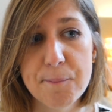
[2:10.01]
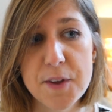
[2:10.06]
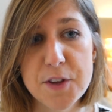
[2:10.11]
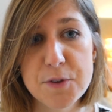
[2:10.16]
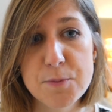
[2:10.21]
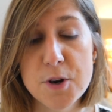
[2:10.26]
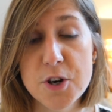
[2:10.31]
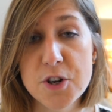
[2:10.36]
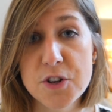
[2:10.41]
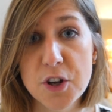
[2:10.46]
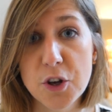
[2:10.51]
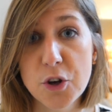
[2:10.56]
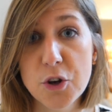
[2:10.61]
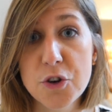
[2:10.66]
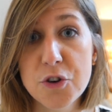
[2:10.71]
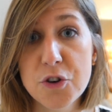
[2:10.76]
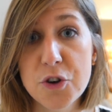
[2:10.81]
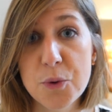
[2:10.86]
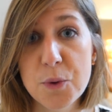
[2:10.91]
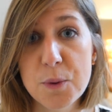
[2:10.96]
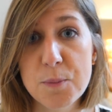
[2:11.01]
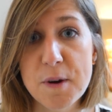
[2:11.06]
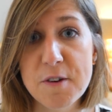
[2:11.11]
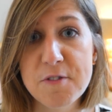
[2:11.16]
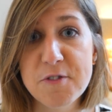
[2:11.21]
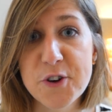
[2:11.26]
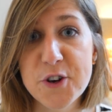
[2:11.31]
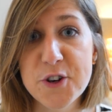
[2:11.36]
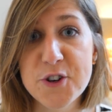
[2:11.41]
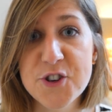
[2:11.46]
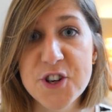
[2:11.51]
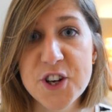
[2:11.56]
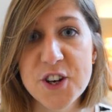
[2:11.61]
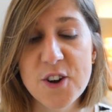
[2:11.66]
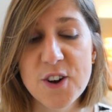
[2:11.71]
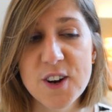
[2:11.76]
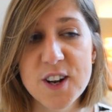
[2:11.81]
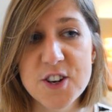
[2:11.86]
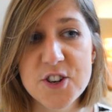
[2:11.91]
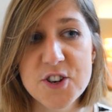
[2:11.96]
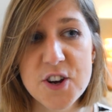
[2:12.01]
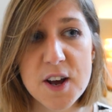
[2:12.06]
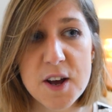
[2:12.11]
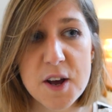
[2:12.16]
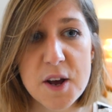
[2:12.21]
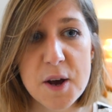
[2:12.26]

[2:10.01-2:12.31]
as much as I could do with my first year knowledge,